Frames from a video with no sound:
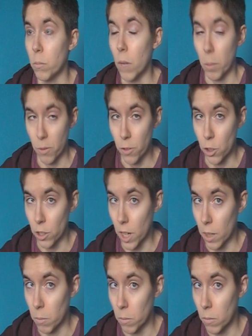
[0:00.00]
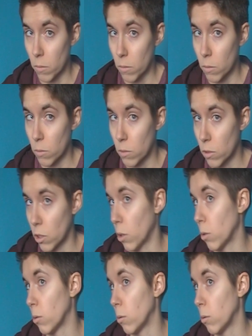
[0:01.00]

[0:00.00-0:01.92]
my preferred name, so